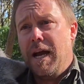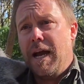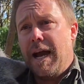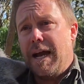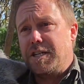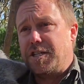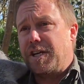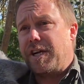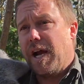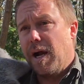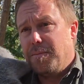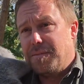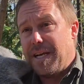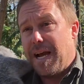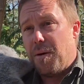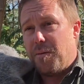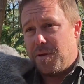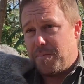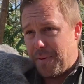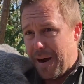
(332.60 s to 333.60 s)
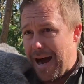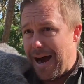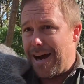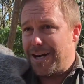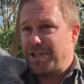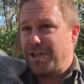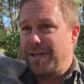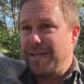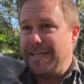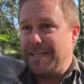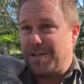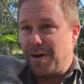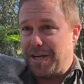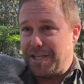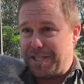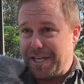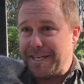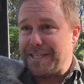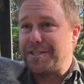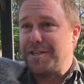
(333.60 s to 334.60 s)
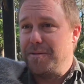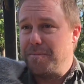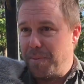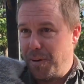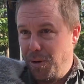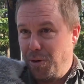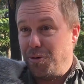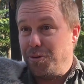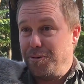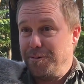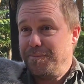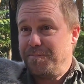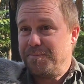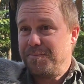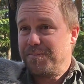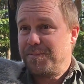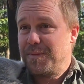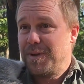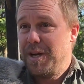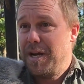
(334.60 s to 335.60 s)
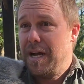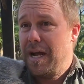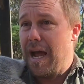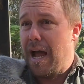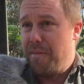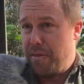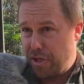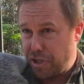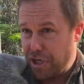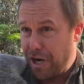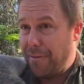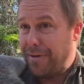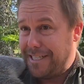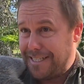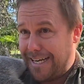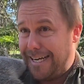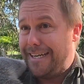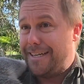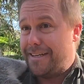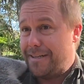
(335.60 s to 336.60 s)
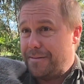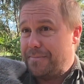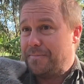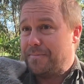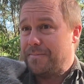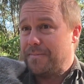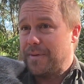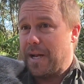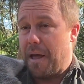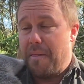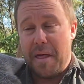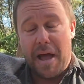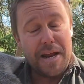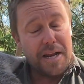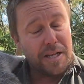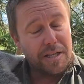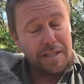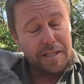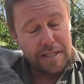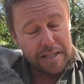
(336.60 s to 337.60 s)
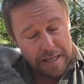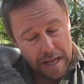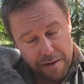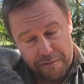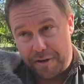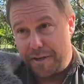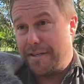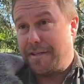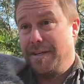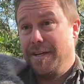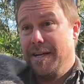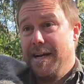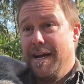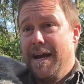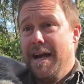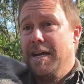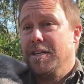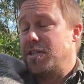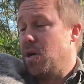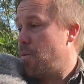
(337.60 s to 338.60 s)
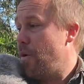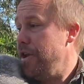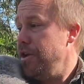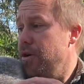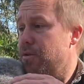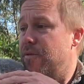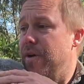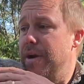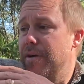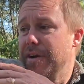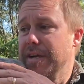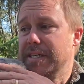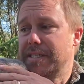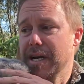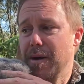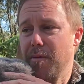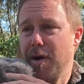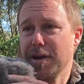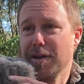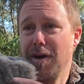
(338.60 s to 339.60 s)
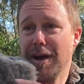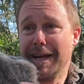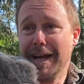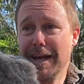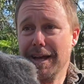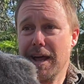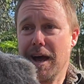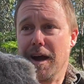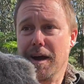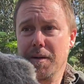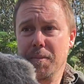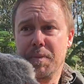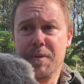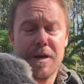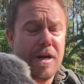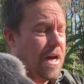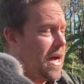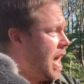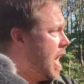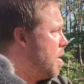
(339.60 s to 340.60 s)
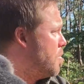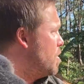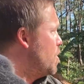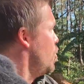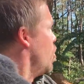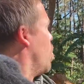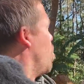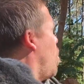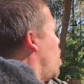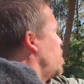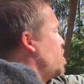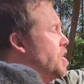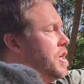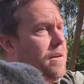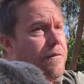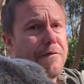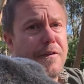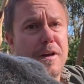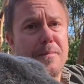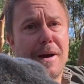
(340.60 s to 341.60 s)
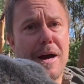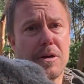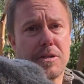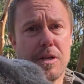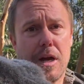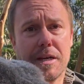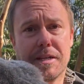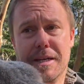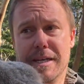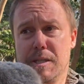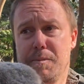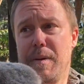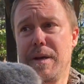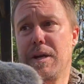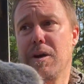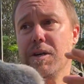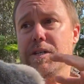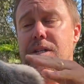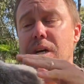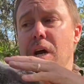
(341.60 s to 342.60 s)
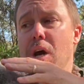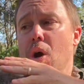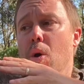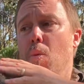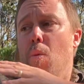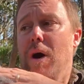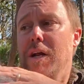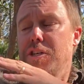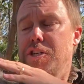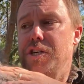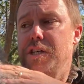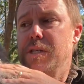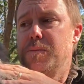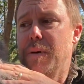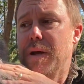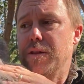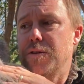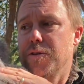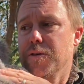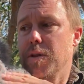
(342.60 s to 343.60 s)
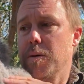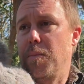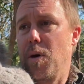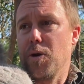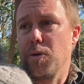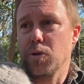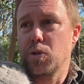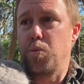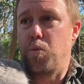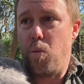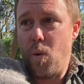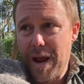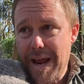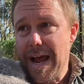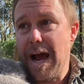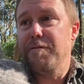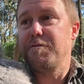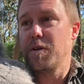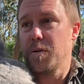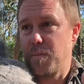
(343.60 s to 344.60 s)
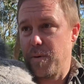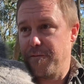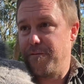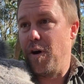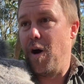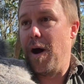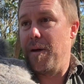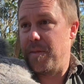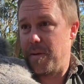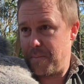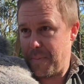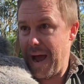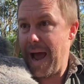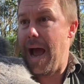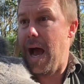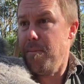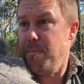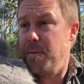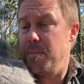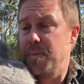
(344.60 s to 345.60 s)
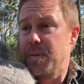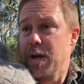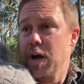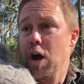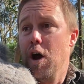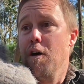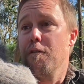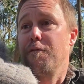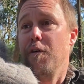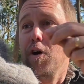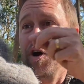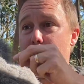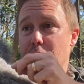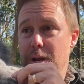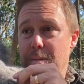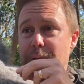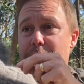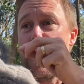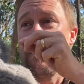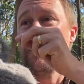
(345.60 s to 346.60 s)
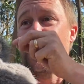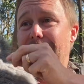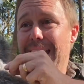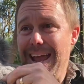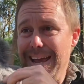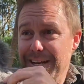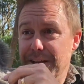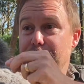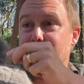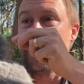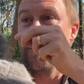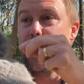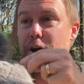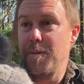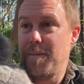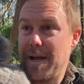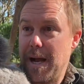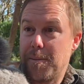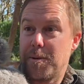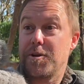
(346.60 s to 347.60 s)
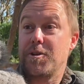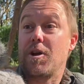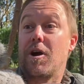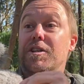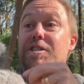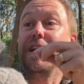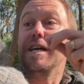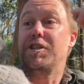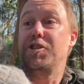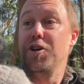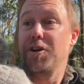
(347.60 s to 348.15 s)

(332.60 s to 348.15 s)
and she comes out with partially digested poo, and the joeys eat it and they love it. So when you're rearing someone like Ella, you're watching females like this, because once she's been through the bottles, we have to provide the pap for her to be able to eat it, for her to be able to digest